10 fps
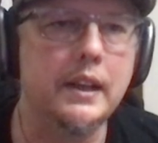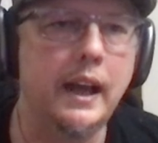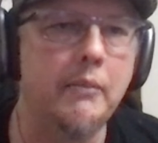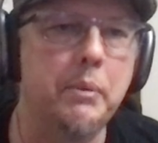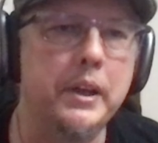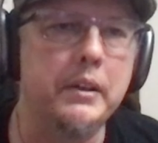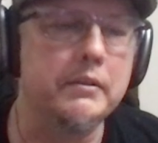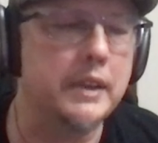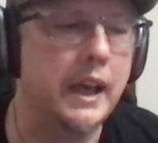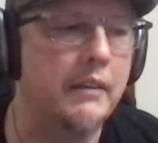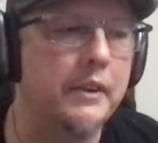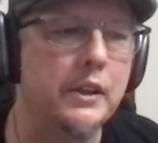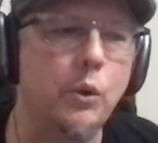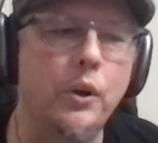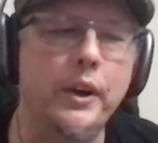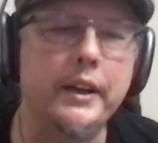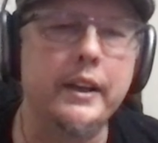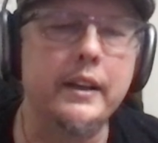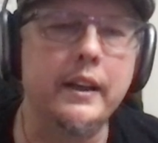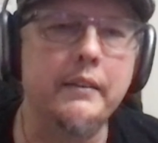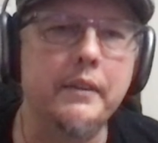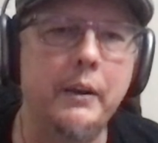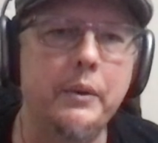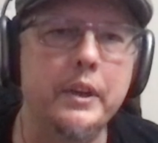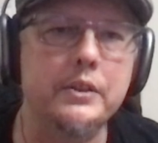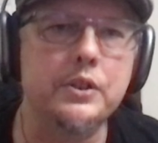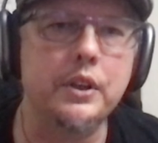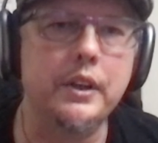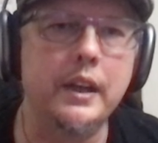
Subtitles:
I've been kind of ignoring it, and I really shouldn't.